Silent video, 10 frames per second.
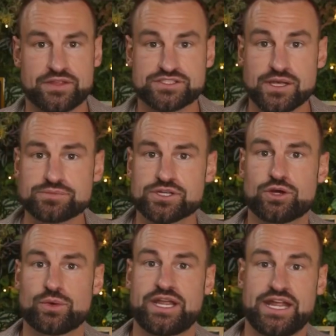the
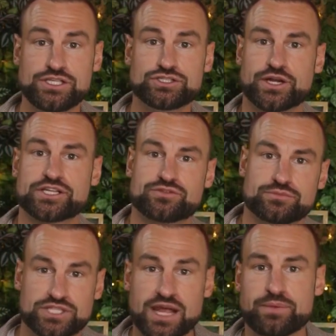subsequent interest from
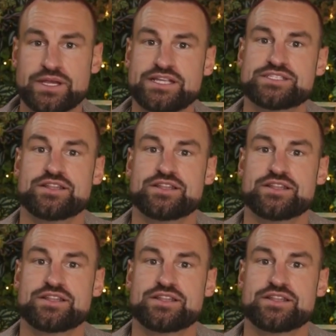Japanese